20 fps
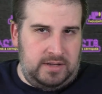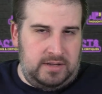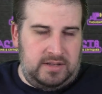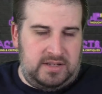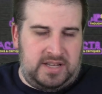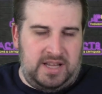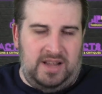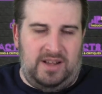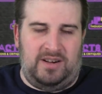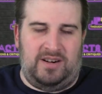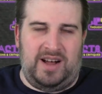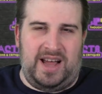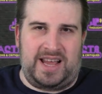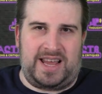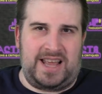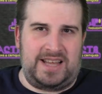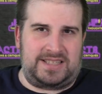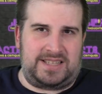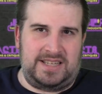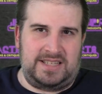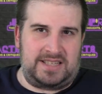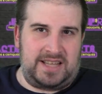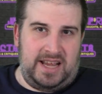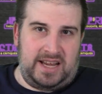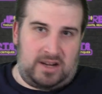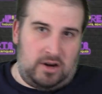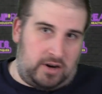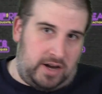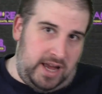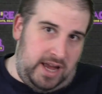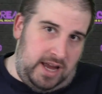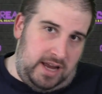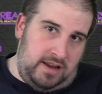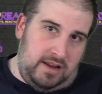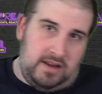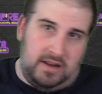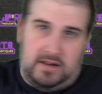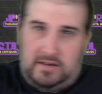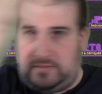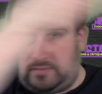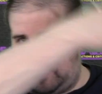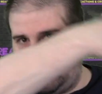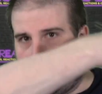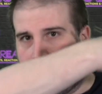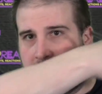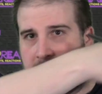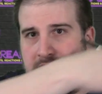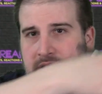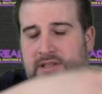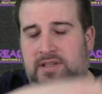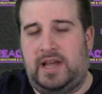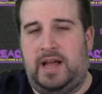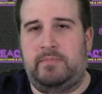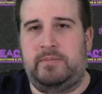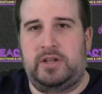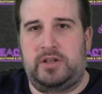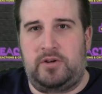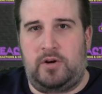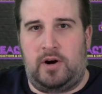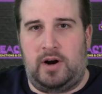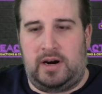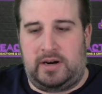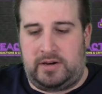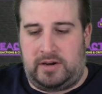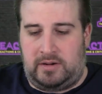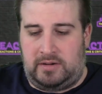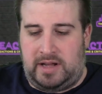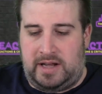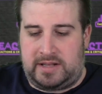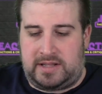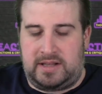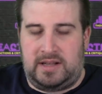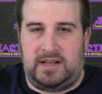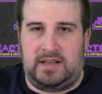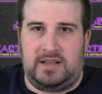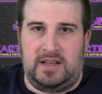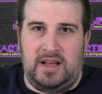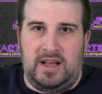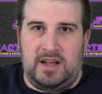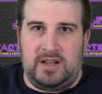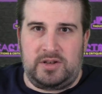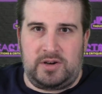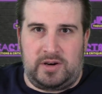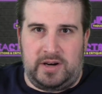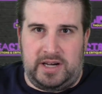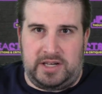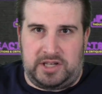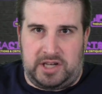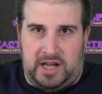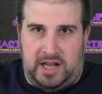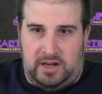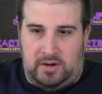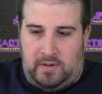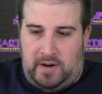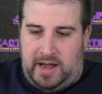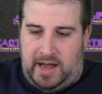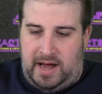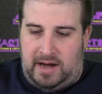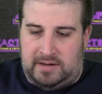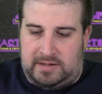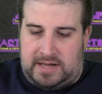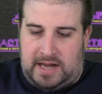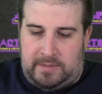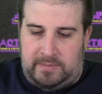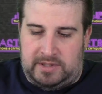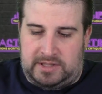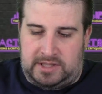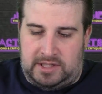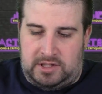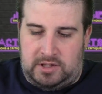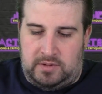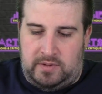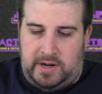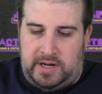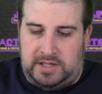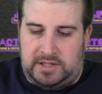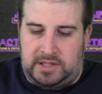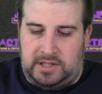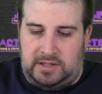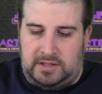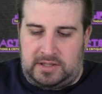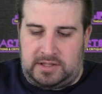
So I guess he's like, okay, slam the door, don't let the door hit you on the way out type of situation.